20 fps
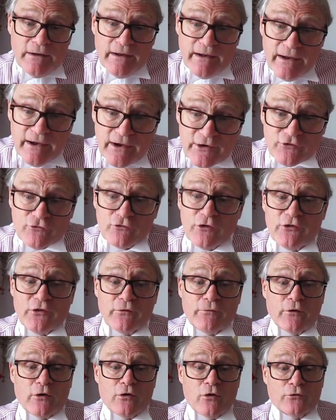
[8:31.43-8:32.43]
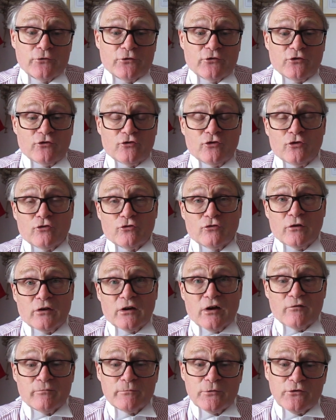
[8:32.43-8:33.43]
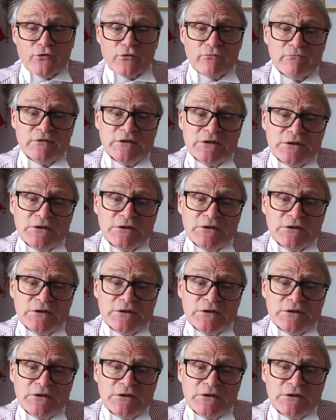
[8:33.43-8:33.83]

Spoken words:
Histories of the Constitution and government,